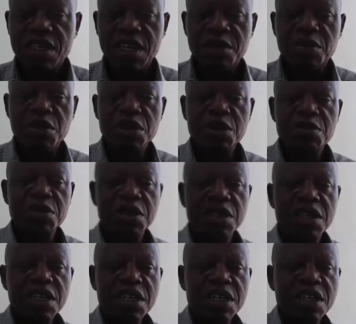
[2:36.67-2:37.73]
there must
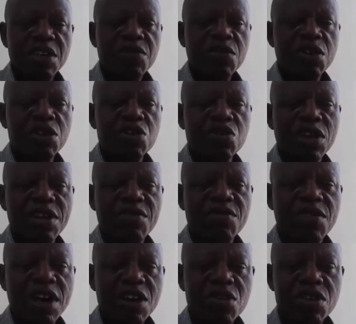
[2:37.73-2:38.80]
be need for us to
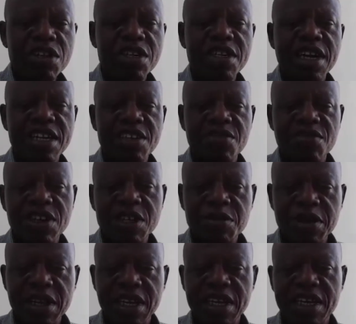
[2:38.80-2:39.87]
evaluate that
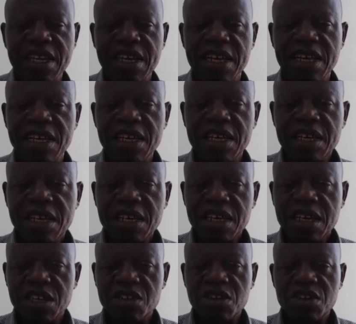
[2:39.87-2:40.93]
investment idea.
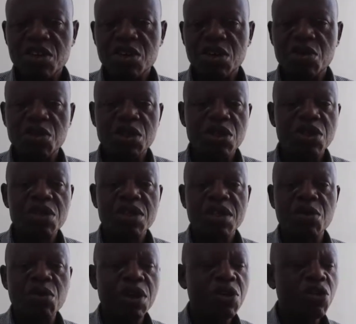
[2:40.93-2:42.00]
It's not just you just
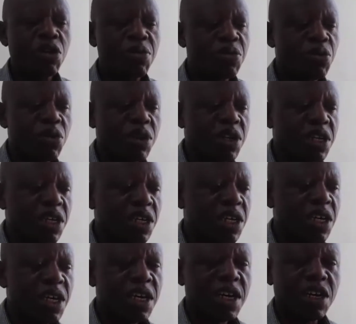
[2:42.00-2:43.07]
wake up one day
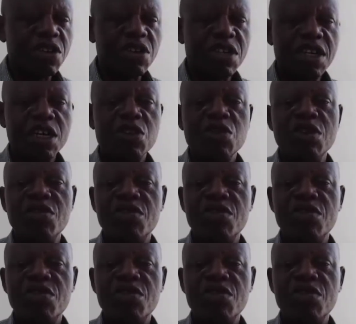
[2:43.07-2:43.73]
and you decide to